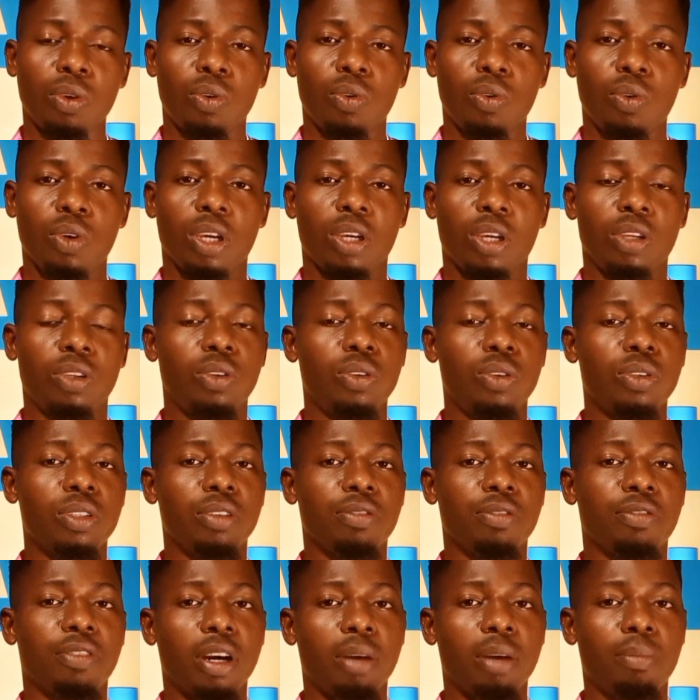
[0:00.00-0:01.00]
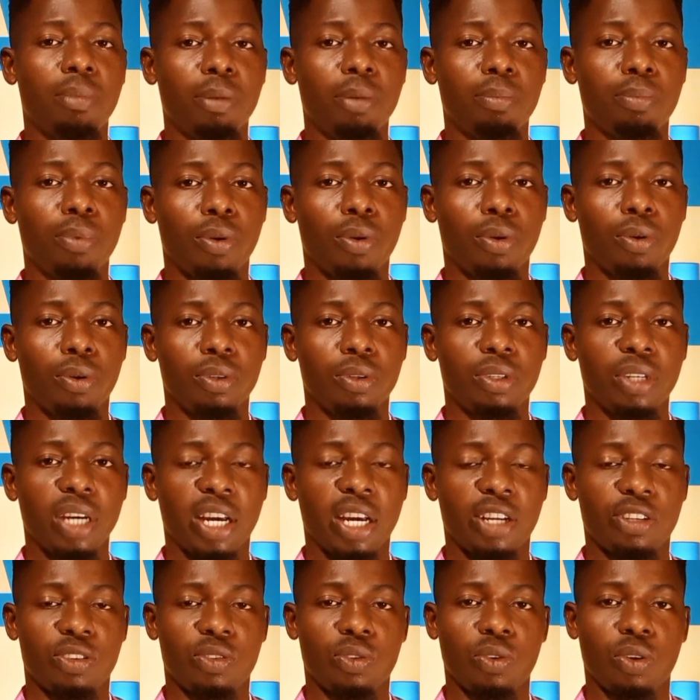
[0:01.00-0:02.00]
you can use a fiberboard
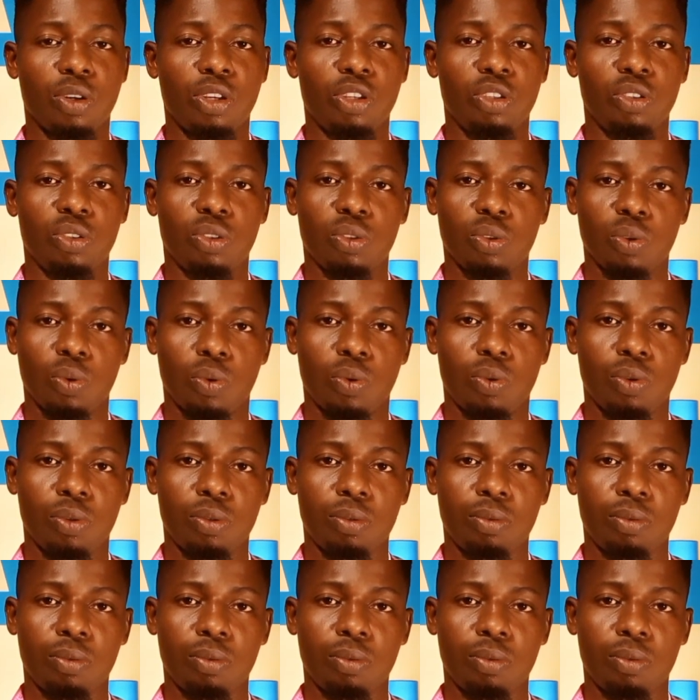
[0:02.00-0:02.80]
as your insole.